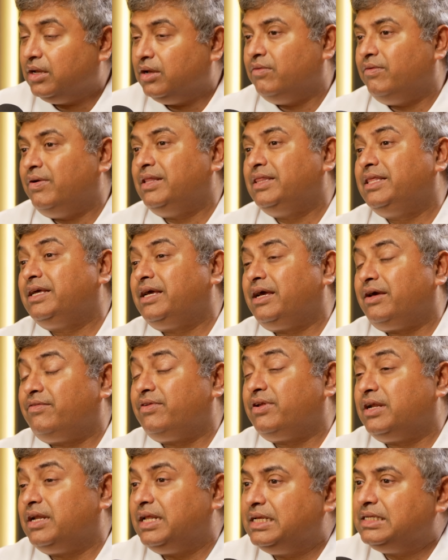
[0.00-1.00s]
one thing I've
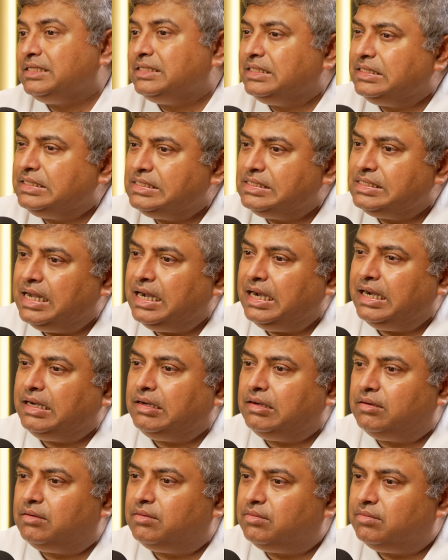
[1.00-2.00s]
realized is
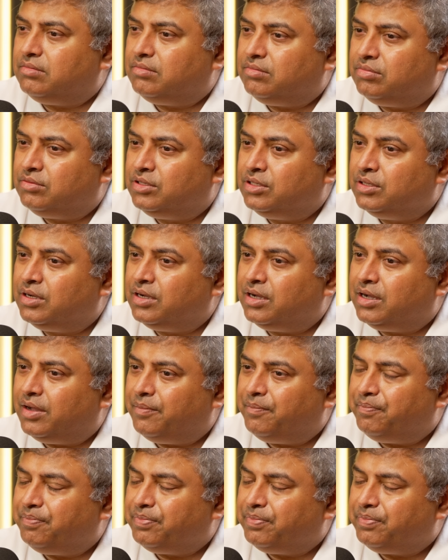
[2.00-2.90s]
that the